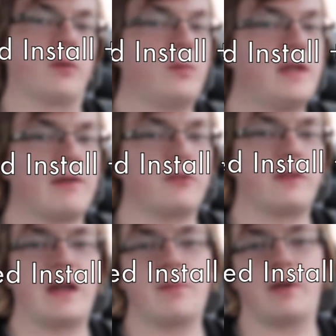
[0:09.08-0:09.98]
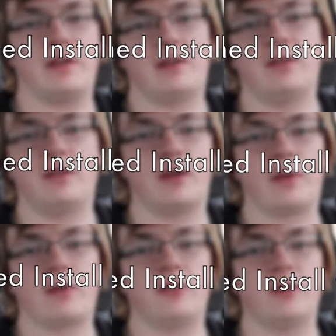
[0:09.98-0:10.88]
a week after that, but I didn't get
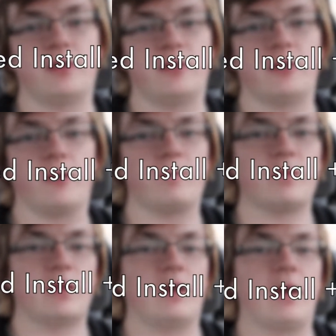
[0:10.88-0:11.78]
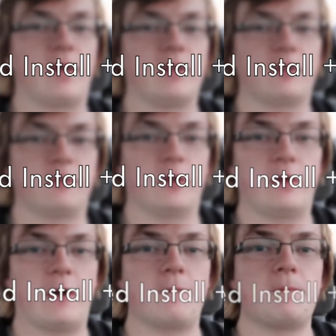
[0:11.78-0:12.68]
around to it. So I got this video
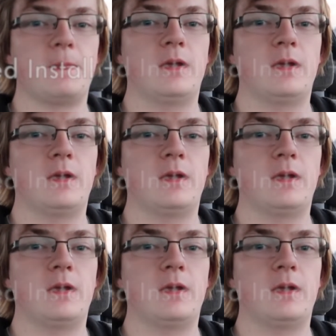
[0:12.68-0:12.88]
now.